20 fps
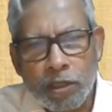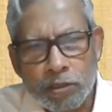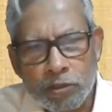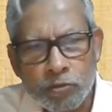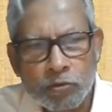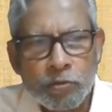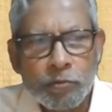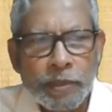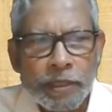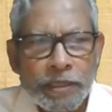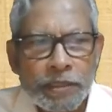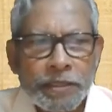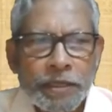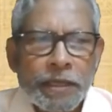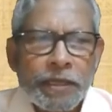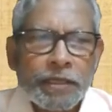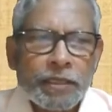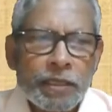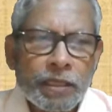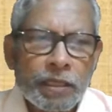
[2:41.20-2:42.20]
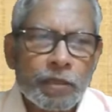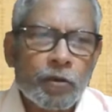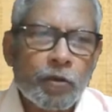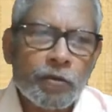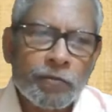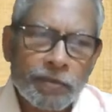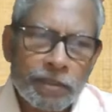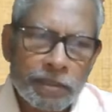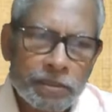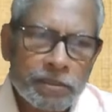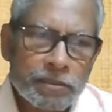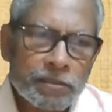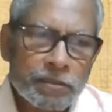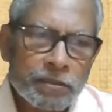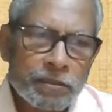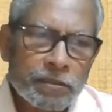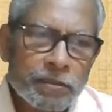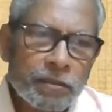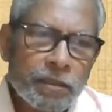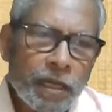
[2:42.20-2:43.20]
should maintain a robust
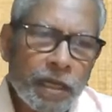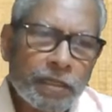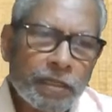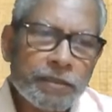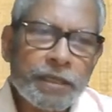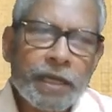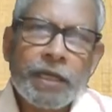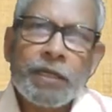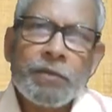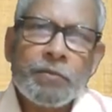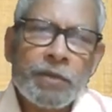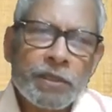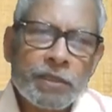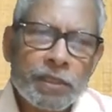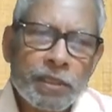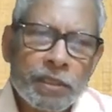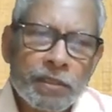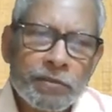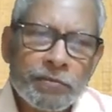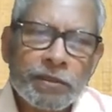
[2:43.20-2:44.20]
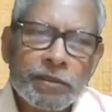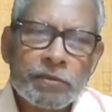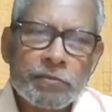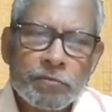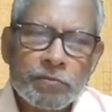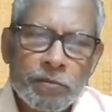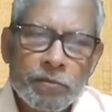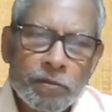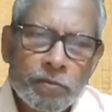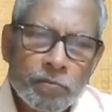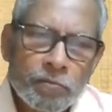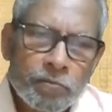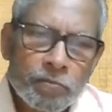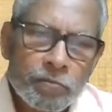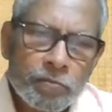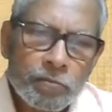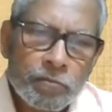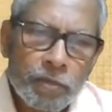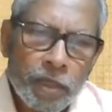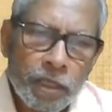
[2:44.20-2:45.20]
and dynamic labor
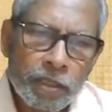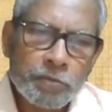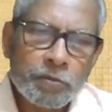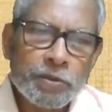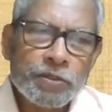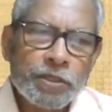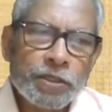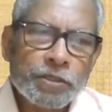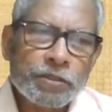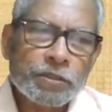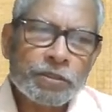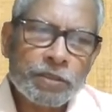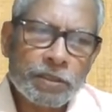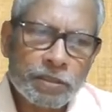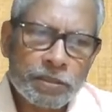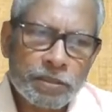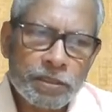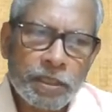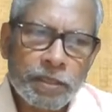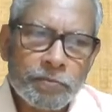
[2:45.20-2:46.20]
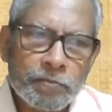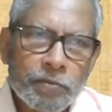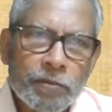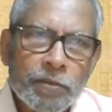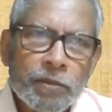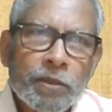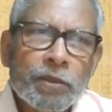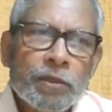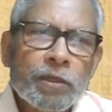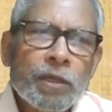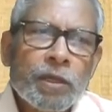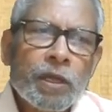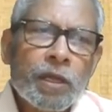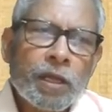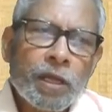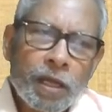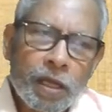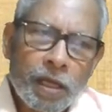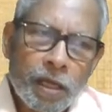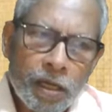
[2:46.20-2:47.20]
administration system
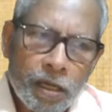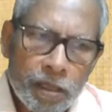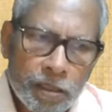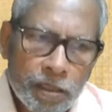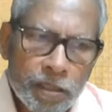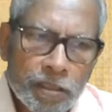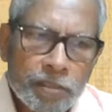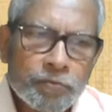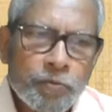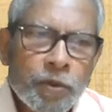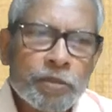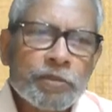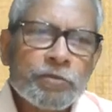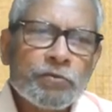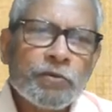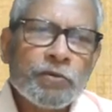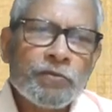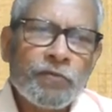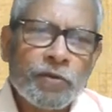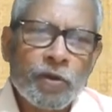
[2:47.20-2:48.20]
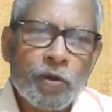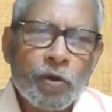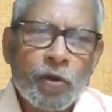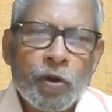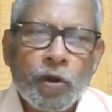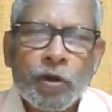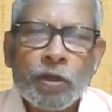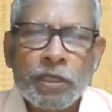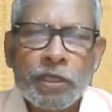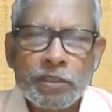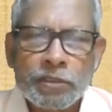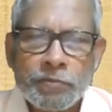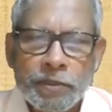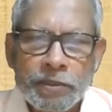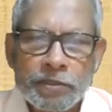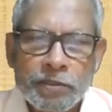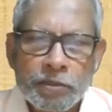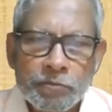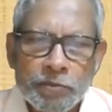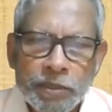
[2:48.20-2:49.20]
responsible for all
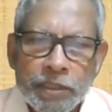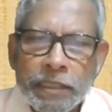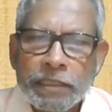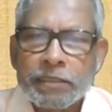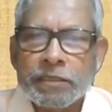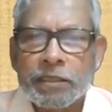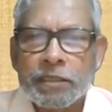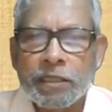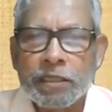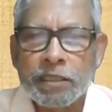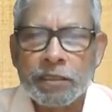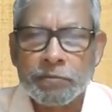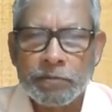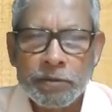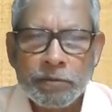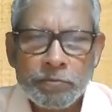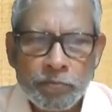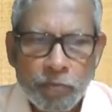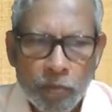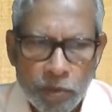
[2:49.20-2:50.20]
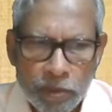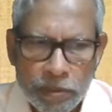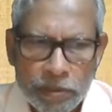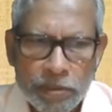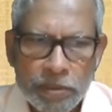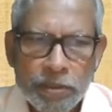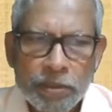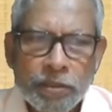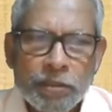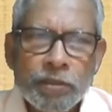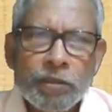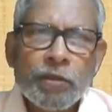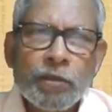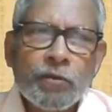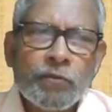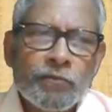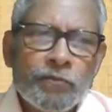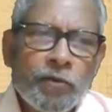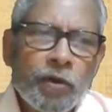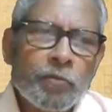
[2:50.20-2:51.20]
aspects of the national labor policy
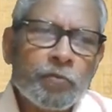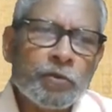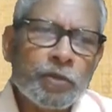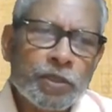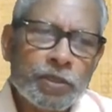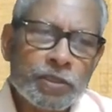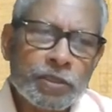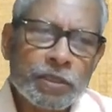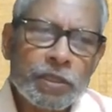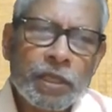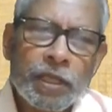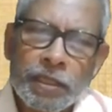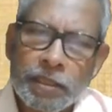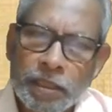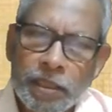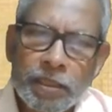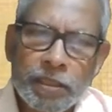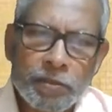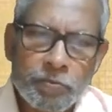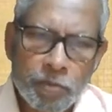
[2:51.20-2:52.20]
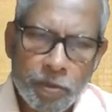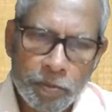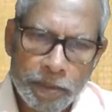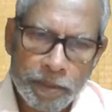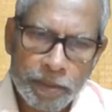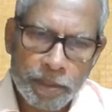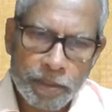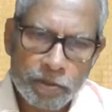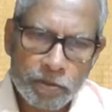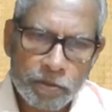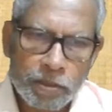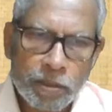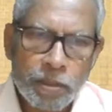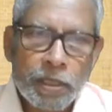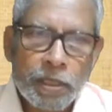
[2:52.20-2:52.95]
formulation and the implementation.